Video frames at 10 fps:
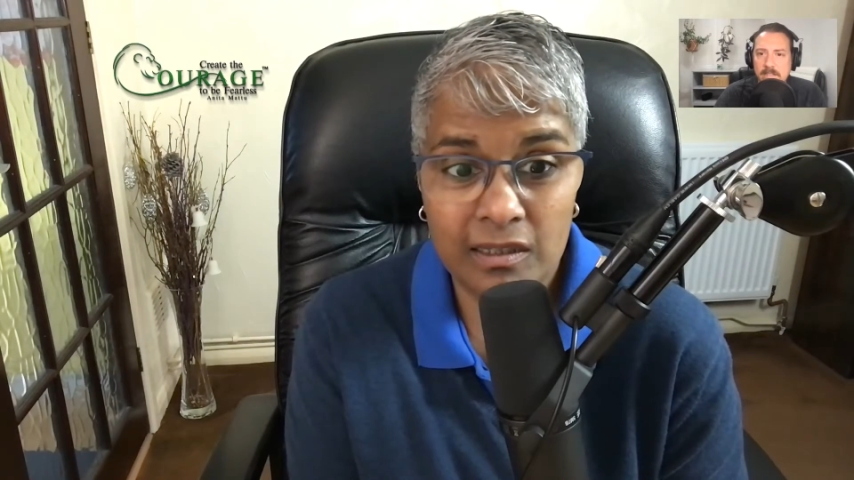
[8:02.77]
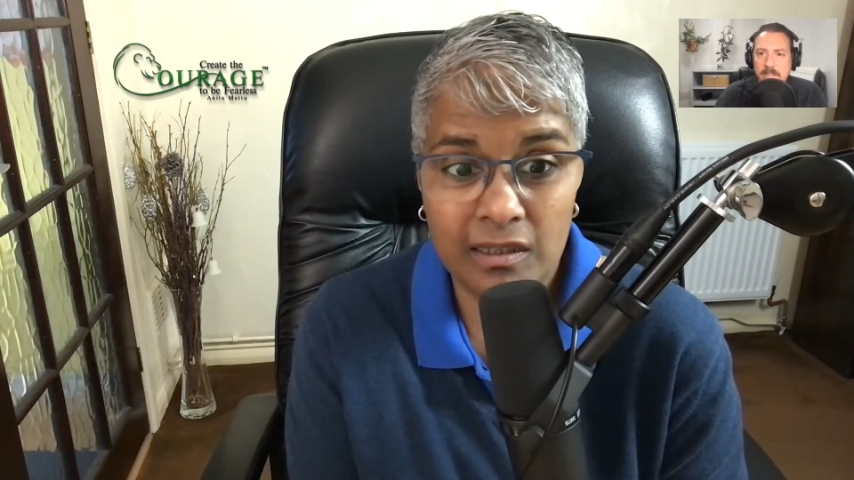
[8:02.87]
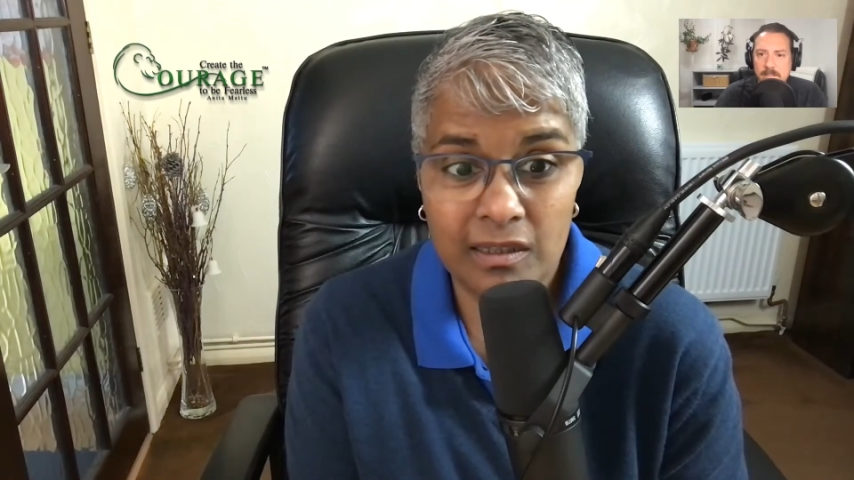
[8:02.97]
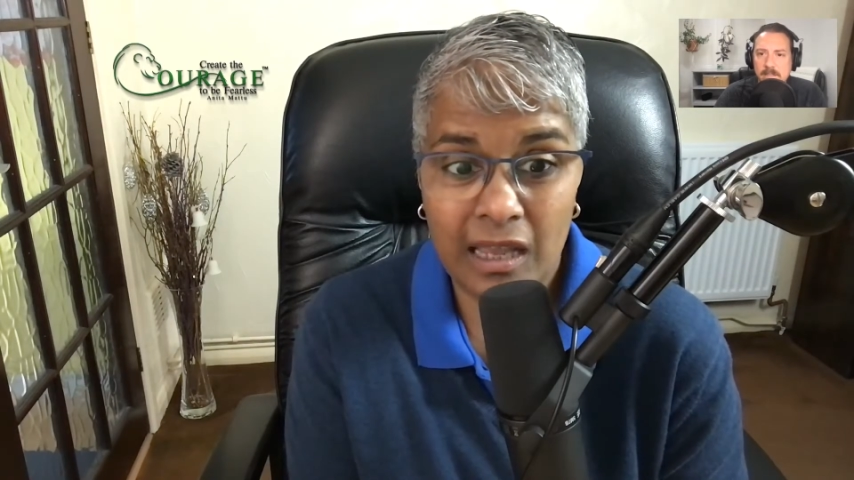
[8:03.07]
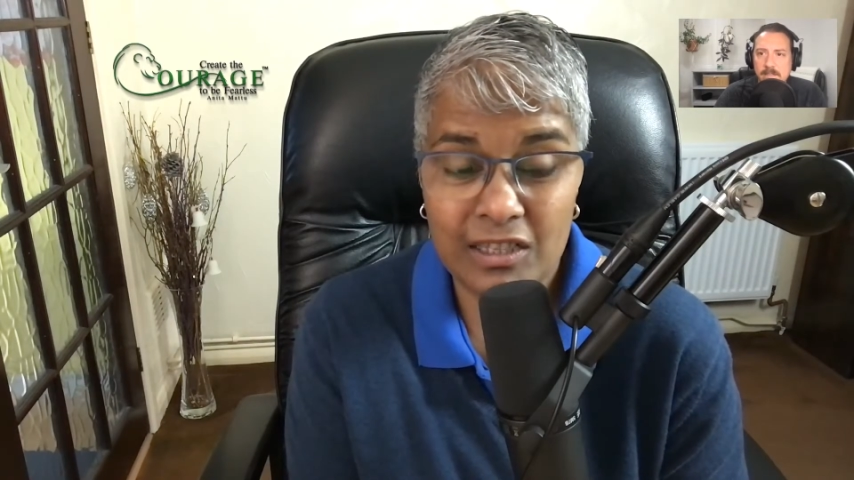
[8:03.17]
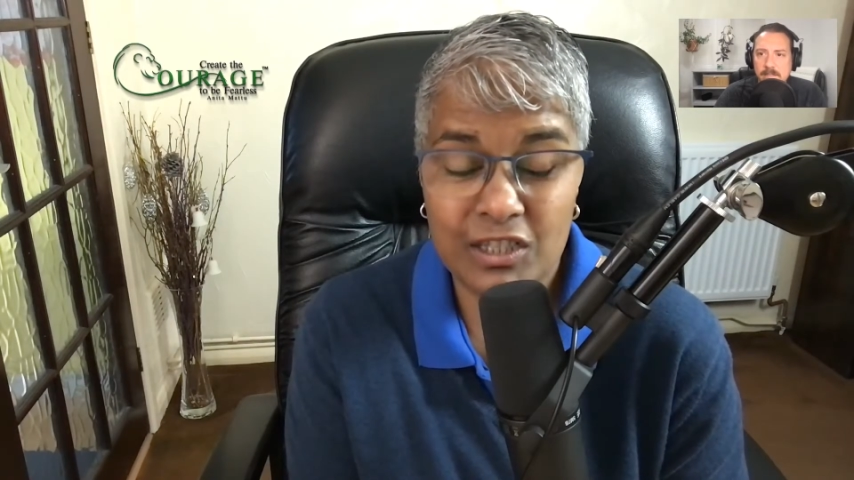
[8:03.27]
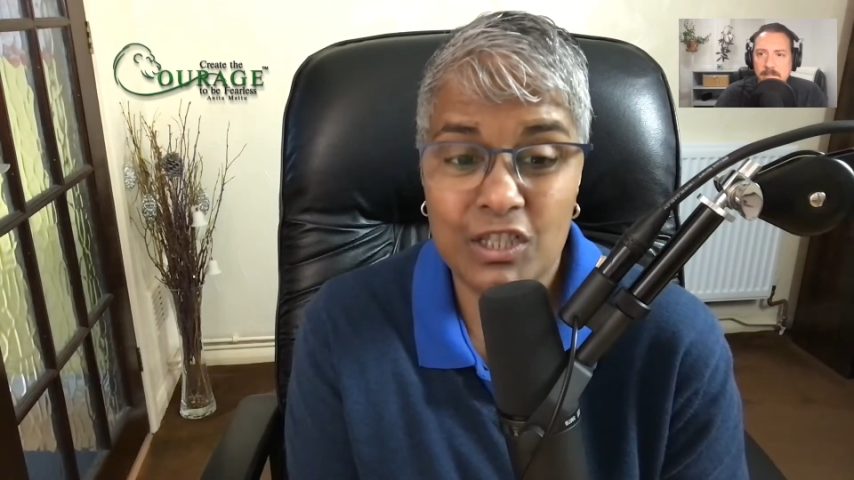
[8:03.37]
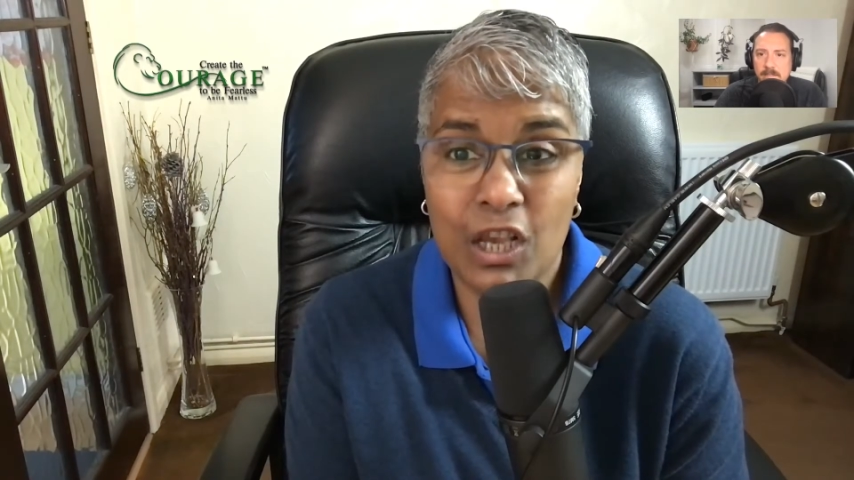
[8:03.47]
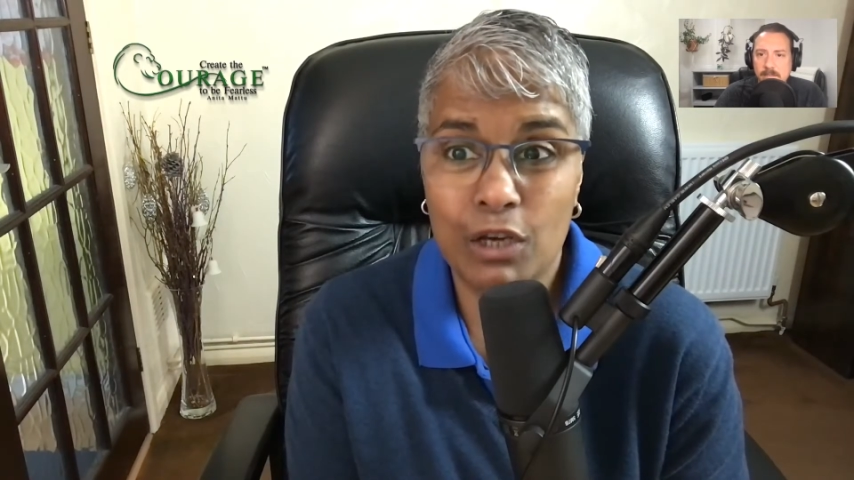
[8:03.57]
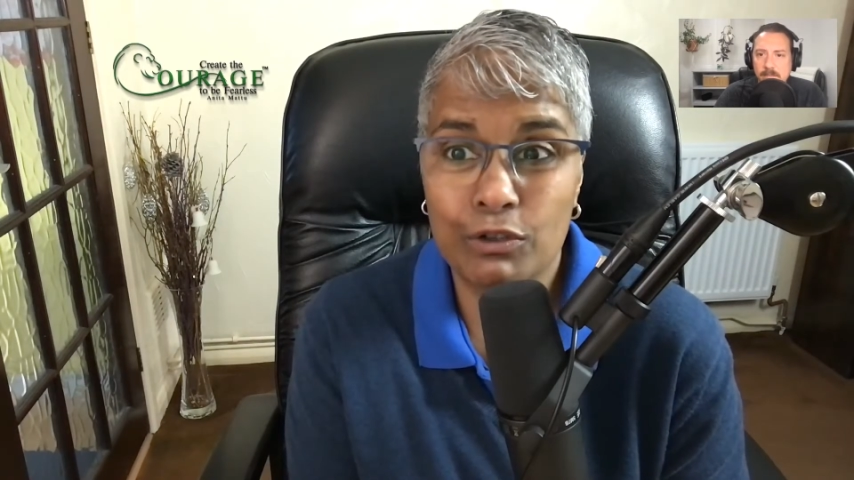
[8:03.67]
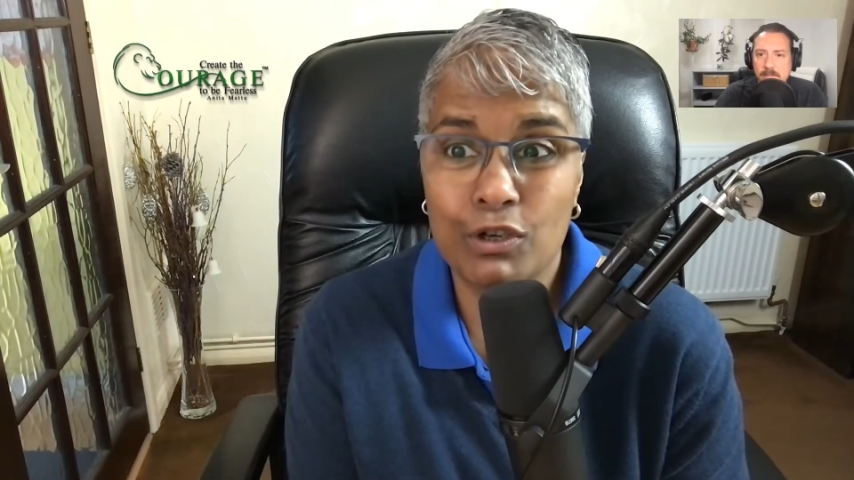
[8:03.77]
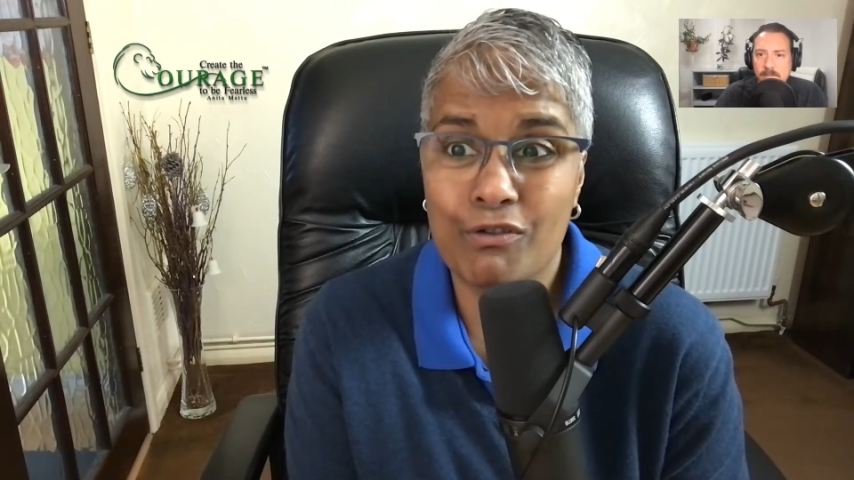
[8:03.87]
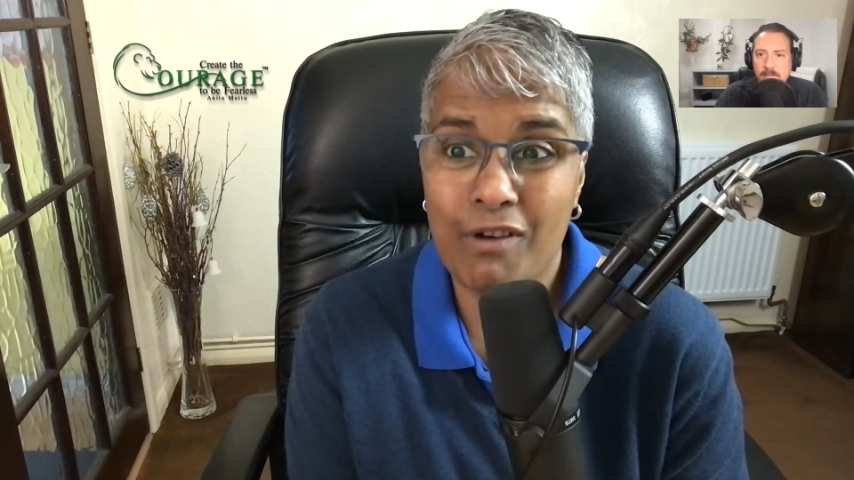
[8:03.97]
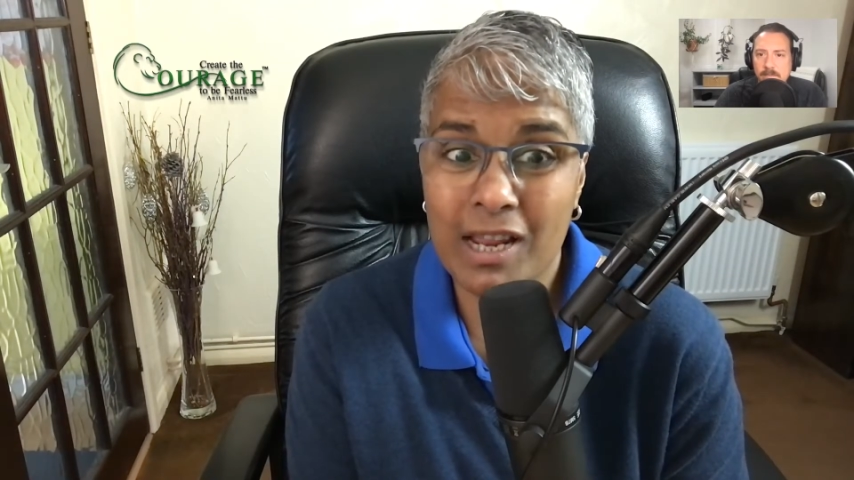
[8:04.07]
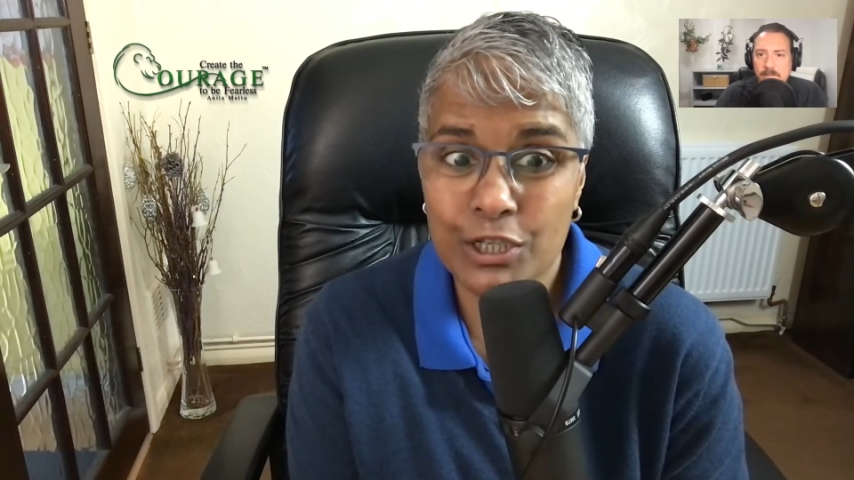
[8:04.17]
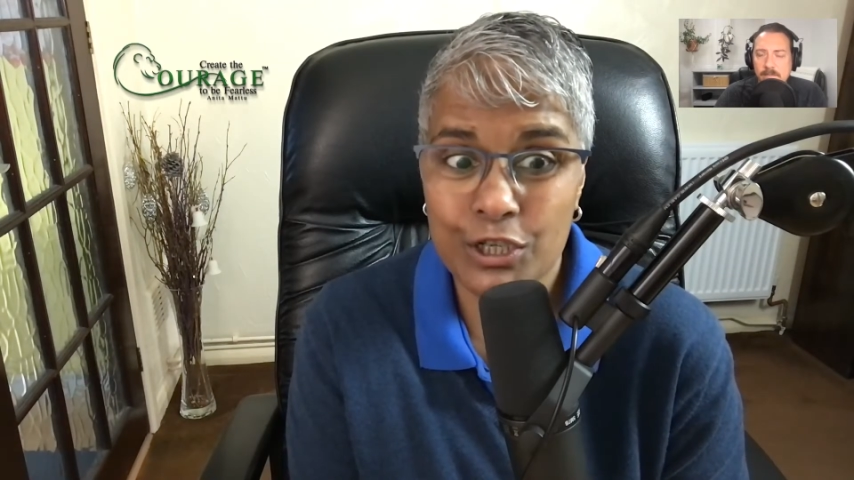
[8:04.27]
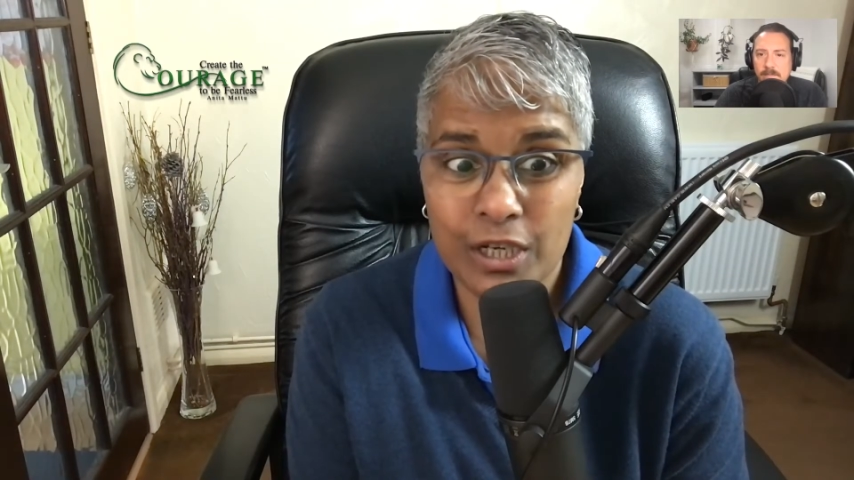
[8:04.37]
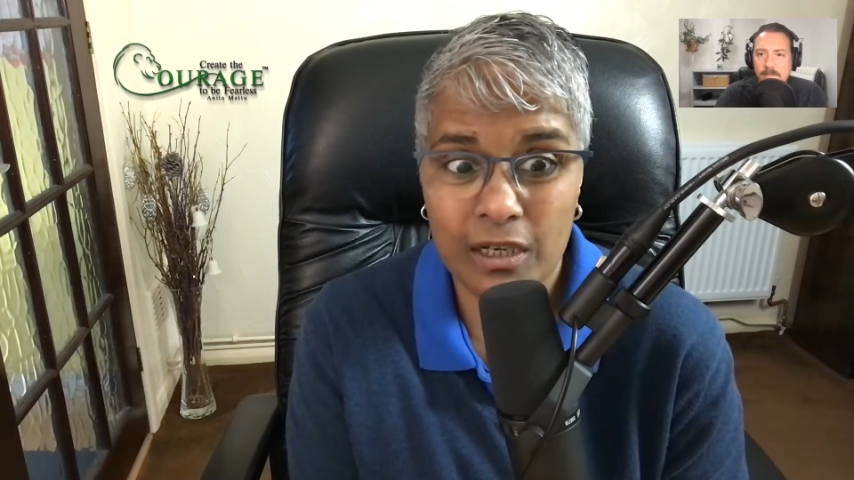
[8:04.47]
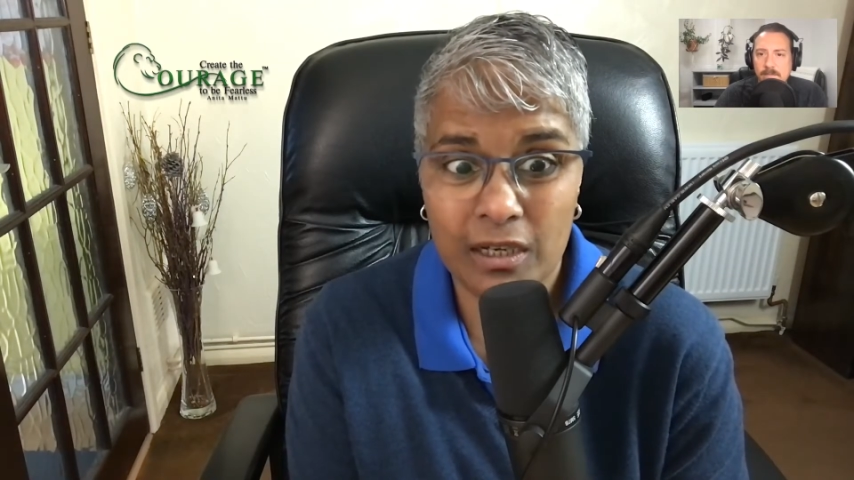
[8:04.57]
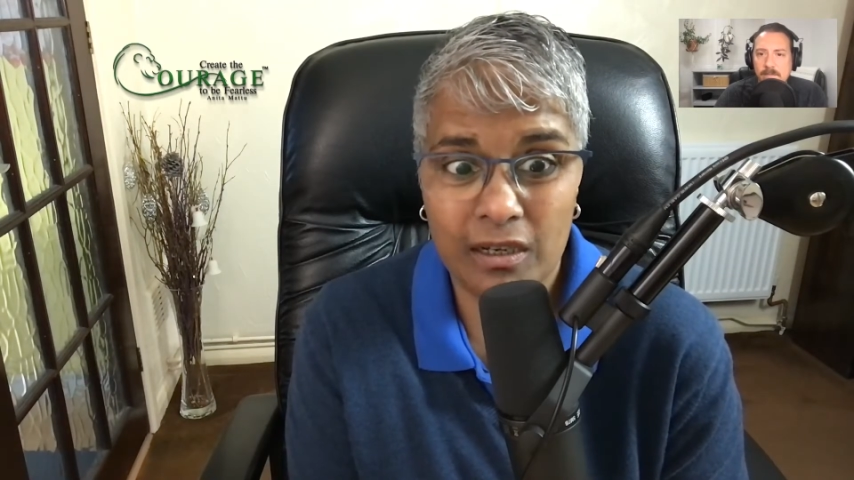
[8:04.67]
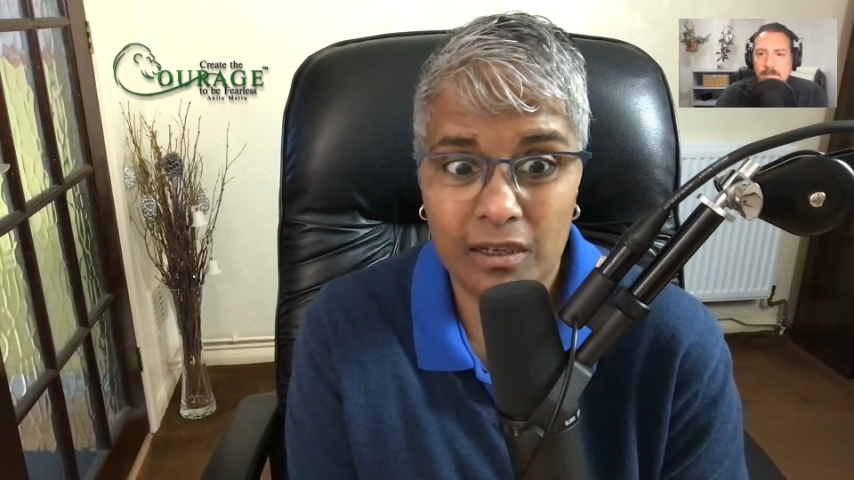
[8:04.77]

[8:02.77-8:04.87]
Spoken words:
That's so tragic.